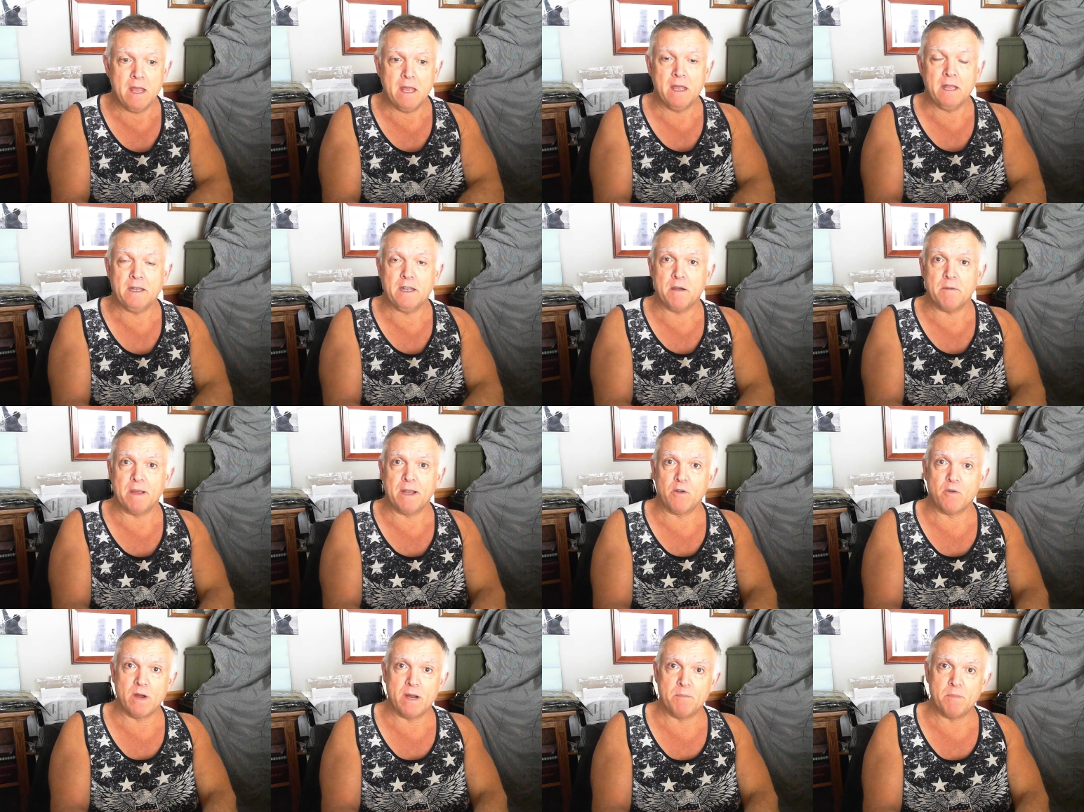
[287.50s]
Now, my
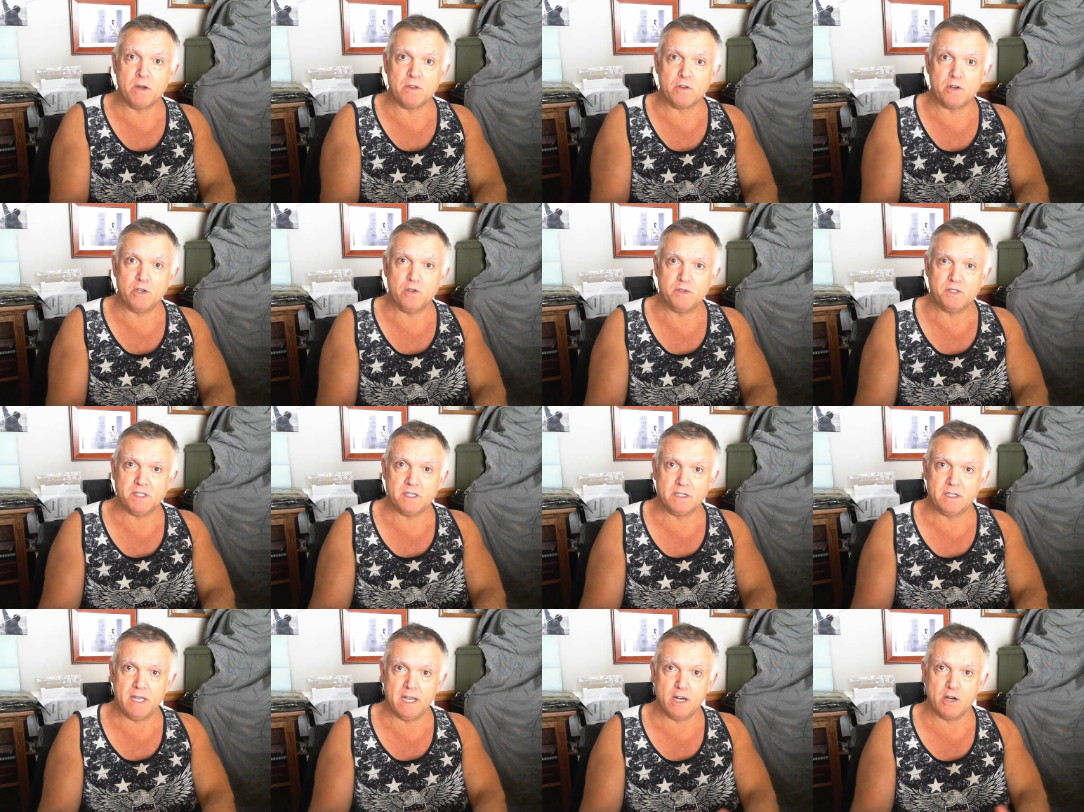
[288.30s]
grandmother used to
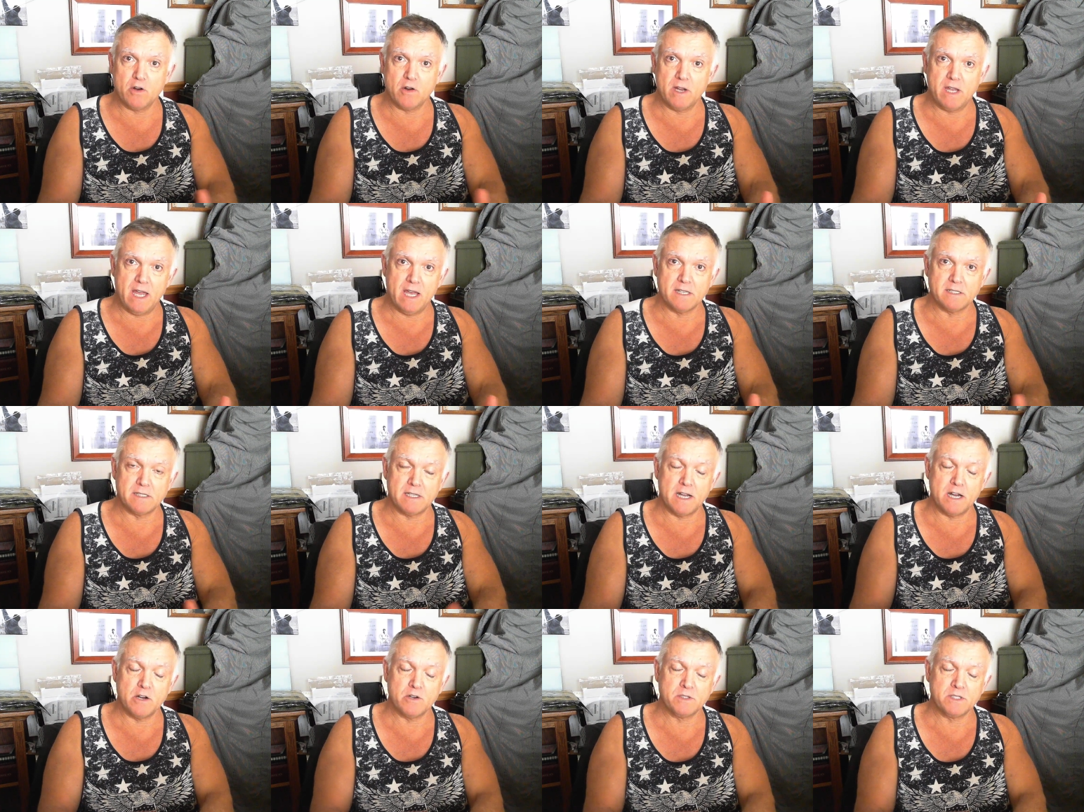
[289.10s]
take her cast
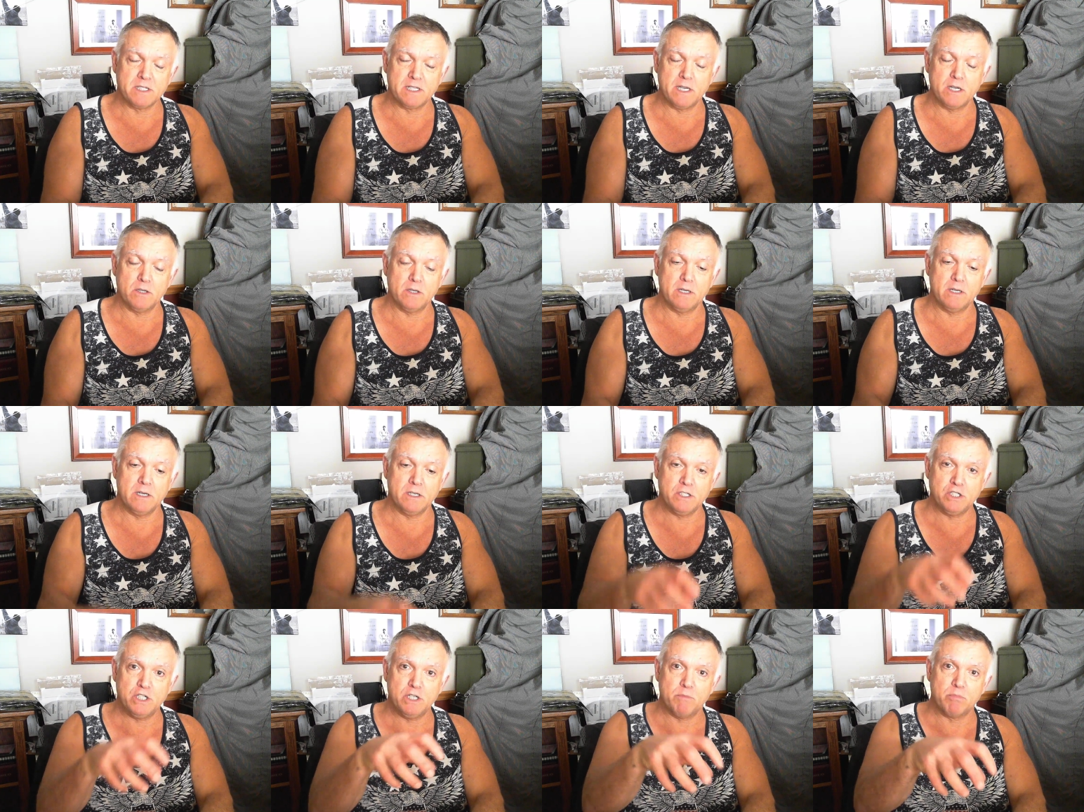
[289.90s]
iron skillet
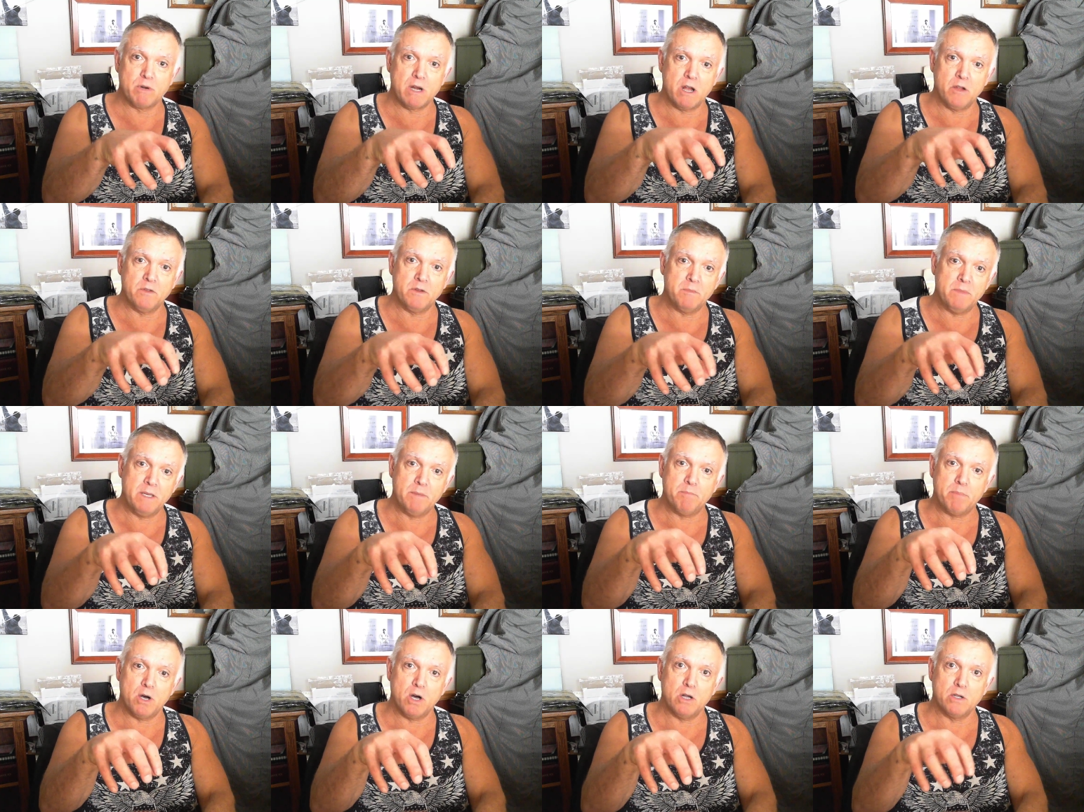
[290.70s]
and she'd brown the
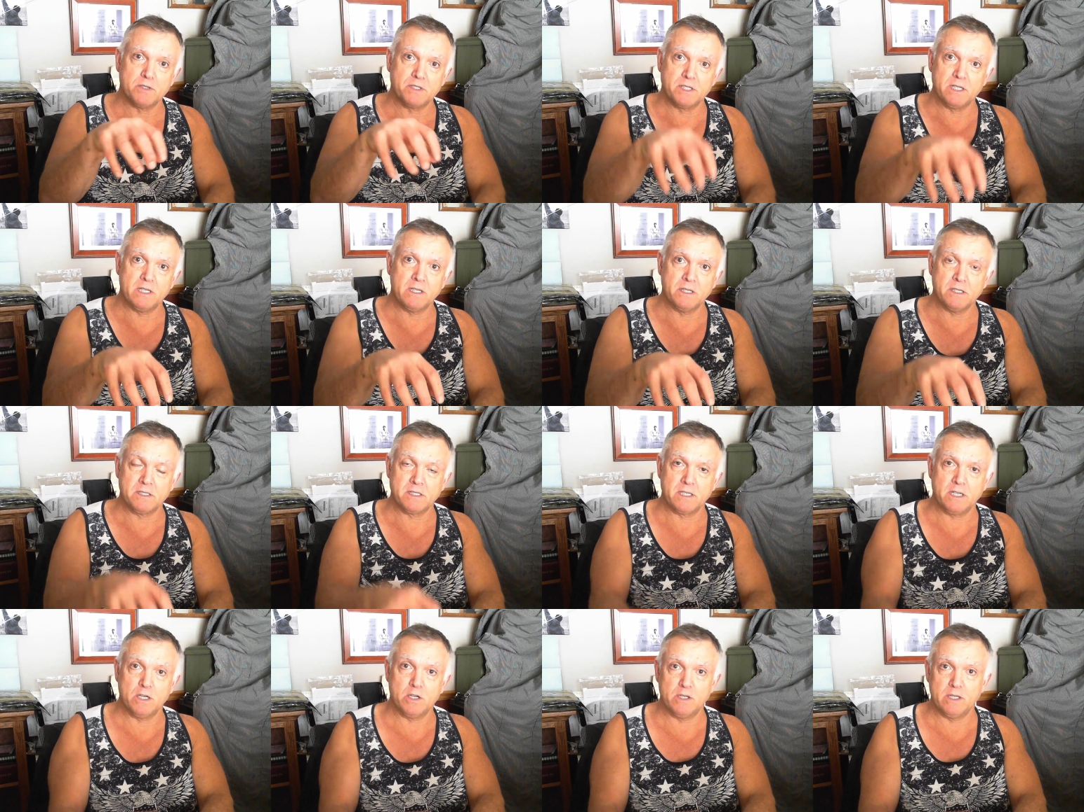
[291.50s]
meatballs in the
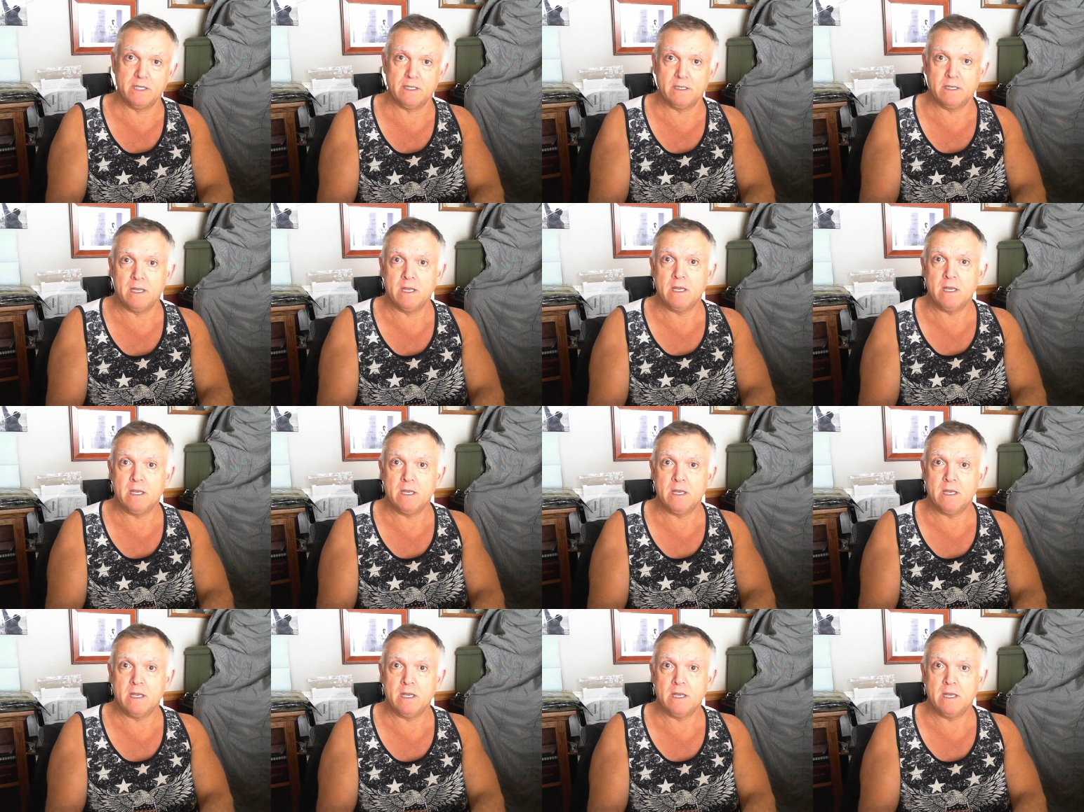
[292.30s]
skillet.